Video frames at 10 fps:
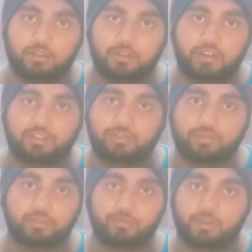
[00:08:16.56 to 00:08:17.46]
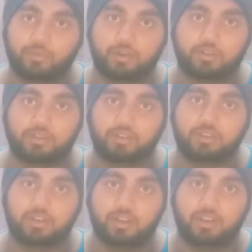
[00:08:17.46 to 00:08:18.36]
it shouldn't be what
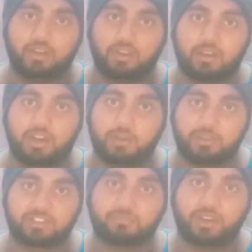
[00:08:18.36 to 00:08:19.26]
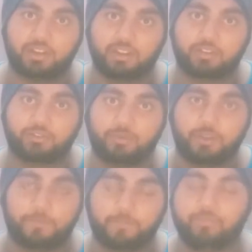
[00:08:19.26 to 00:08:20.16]
I'm expecting it to be.
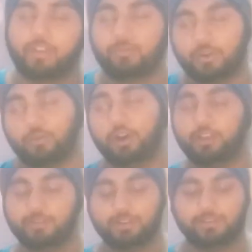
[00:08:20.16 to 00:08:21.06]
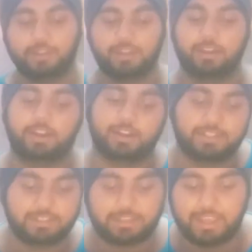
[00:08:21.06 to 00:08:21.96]
But whatever,
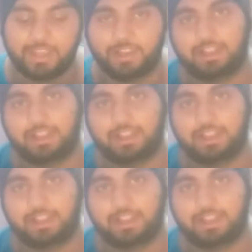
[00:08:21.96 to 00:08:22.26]
Kale